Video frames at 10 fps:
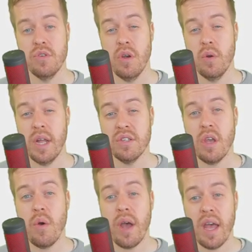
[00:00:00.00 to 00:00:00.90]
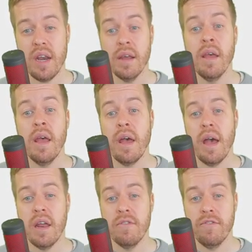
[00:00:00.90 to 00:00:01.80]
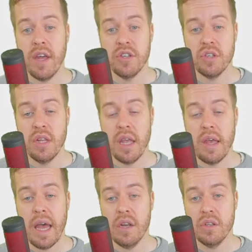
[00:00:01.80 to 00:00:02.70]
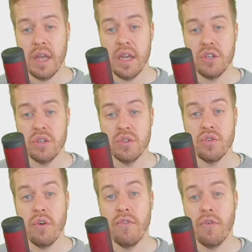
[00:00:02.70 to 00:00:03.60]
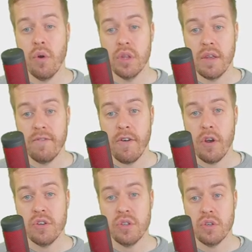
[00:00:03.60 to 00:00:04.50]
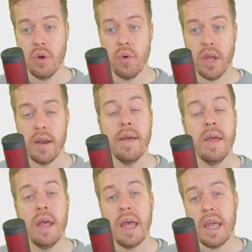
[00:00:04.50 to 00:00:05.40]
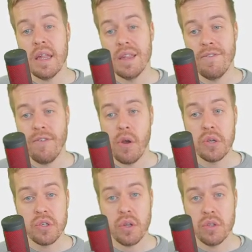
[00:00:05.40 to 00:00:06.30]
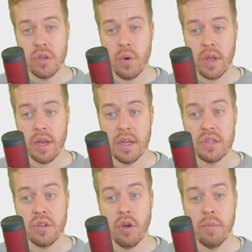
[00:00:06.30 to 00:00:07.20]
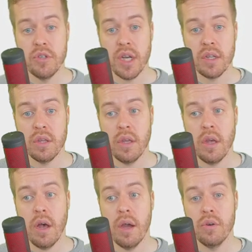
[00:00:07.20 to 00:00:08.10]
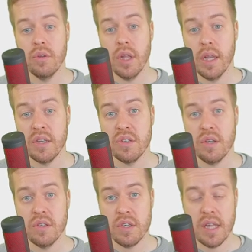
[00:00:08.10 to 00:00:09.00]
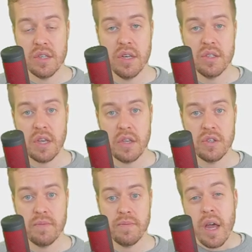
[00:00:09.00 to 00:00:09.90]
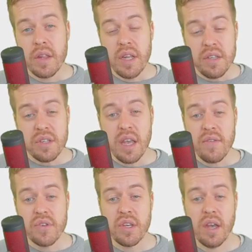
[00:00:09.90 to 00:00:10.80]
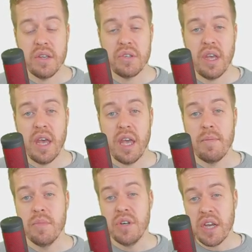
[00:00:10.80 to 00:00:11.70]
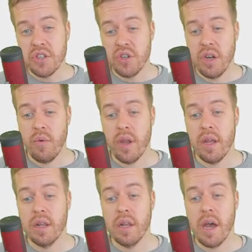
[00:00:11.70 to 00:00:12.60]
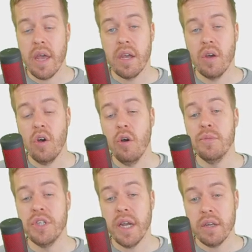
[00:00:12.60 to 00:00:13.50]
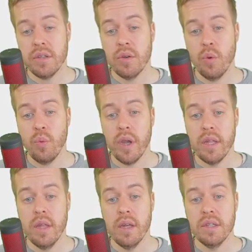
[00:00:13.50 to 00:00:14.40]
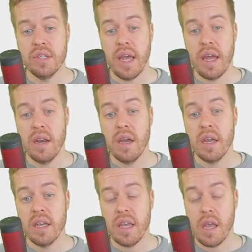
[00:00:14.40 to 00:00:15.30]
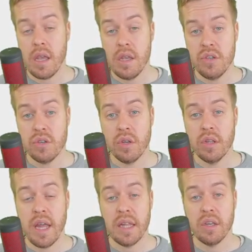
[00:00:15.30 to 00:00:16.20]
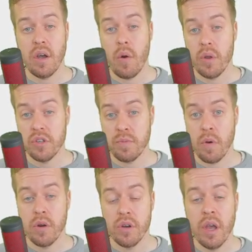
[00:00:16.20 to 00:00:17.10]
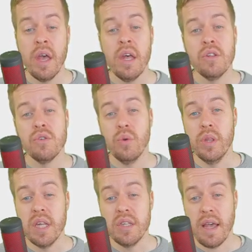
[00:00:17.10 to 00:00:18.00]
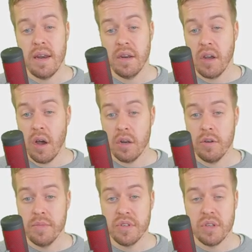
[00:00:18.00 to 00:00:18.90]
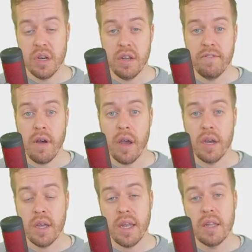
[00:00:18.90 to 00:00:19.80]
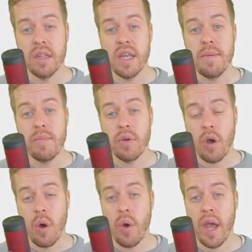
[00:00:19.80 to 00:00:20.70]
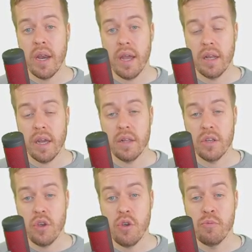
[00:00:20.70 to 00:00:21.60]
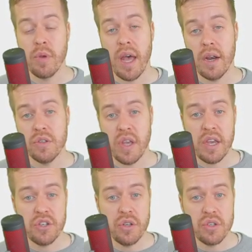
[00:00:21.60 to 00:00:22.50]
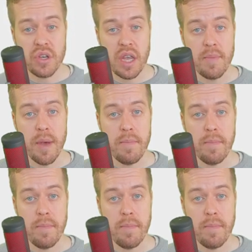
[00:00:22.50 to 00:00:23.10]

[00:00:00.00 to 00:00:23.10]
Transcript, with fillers: So let's go ahead and fetch the annotations for the first token in the first token list object under the list sentences. This gives us a dictionary-like object with 10 keys that correspond to the 10 columns defined in the CoNLLU annotation scheme.